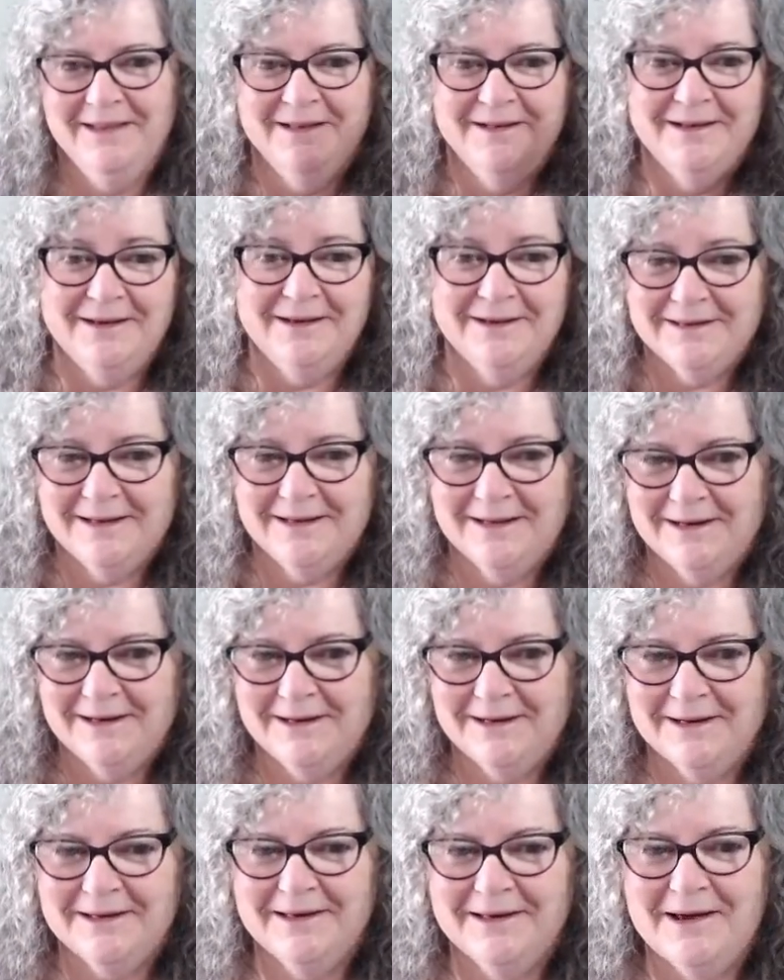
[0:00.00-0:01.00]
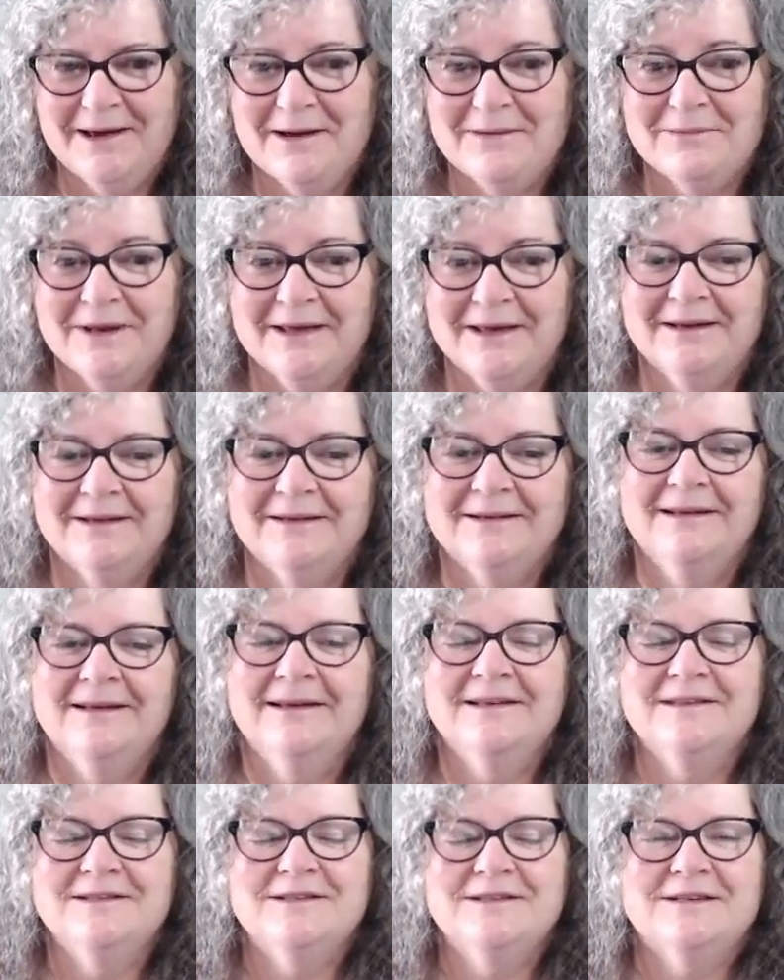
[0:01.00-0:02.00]
Now I'm needing to calm down.
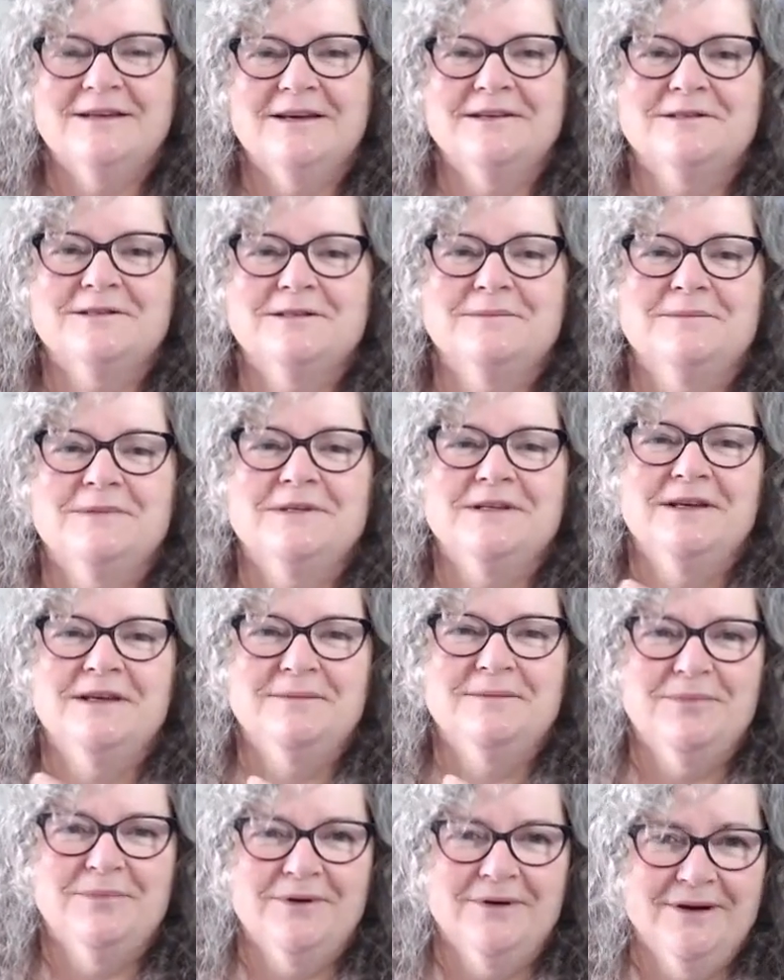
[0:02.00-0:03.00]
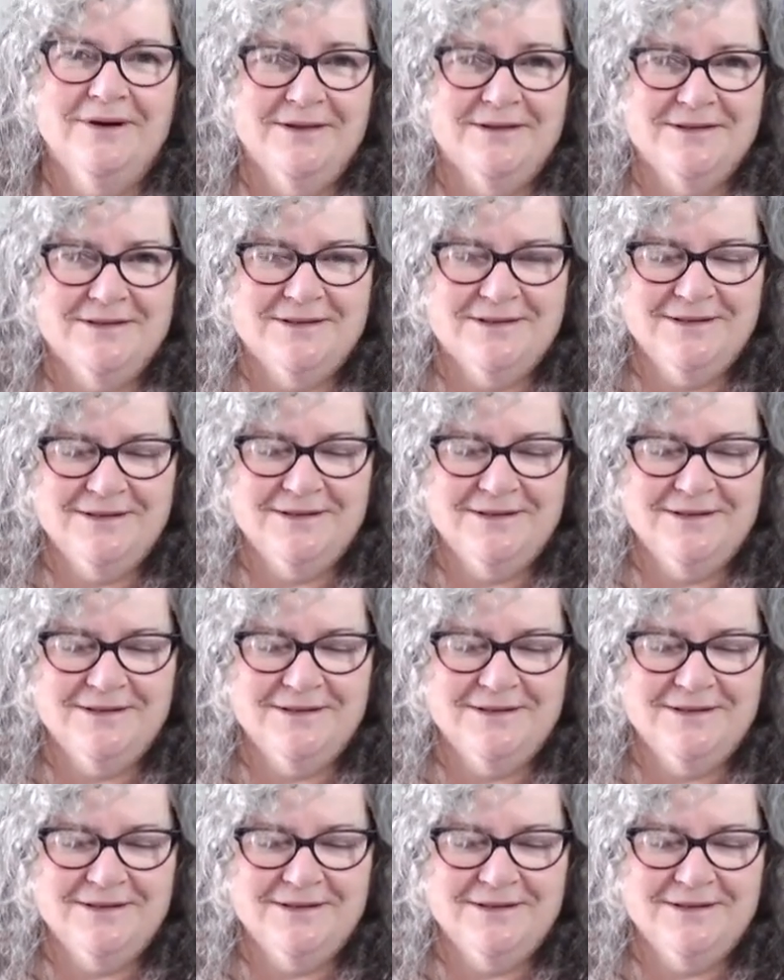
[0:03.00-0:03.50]
Let's take some deep breaths.